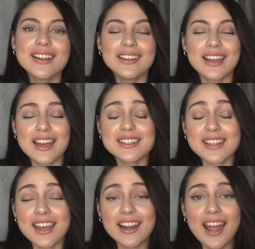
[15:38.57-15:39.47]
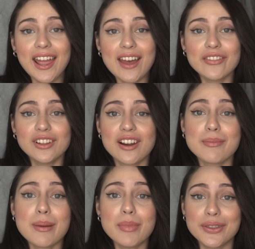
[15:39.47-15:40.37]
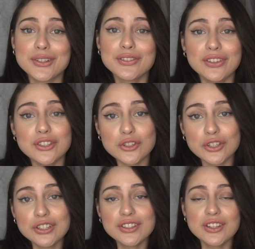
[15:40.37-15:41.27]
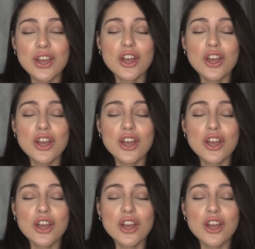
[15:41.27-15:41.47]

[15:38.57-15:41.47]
Like I said, I have a lot of my mother's features,